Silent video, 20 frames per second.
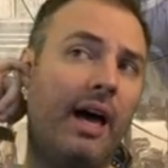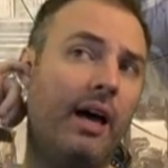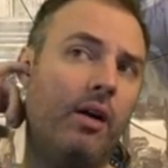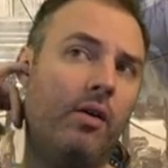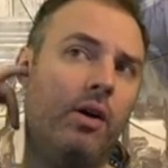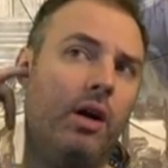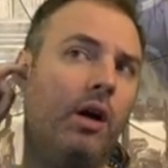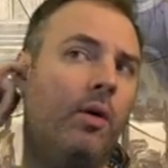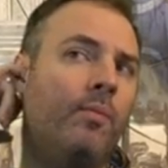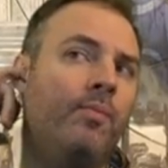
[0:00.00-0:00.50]
but
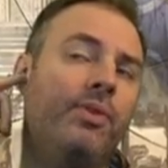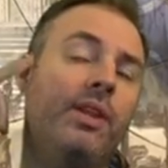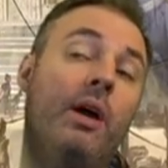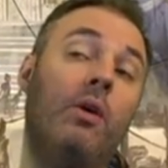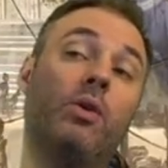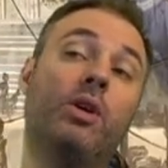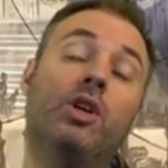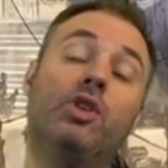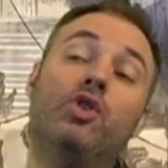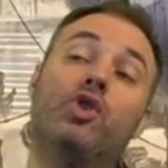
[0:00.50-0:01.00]
I don't know.
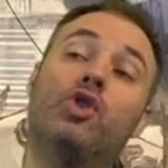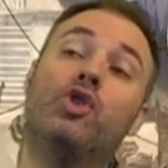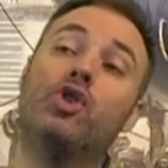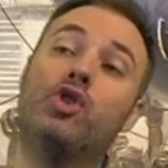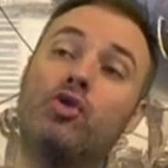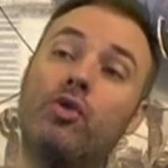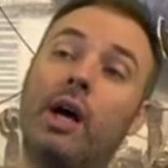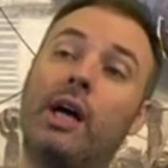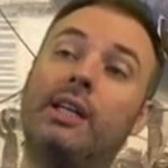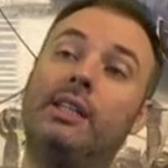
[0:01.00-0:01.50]
Now,
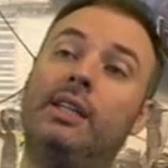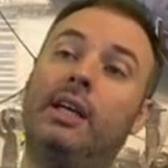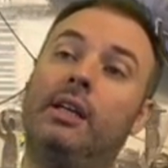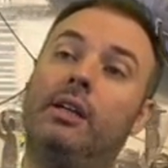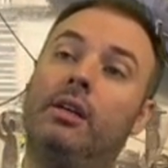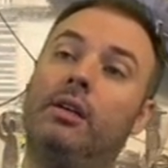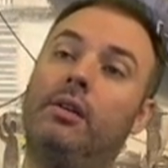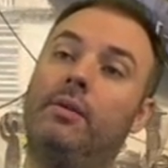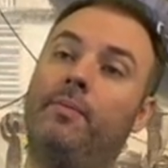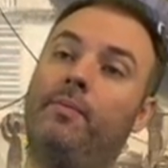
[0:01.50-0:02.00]

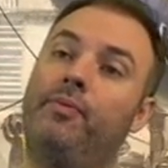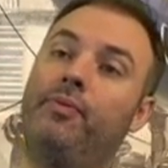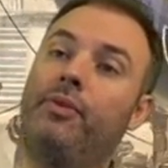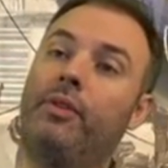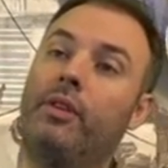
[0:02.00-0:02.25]
constructed.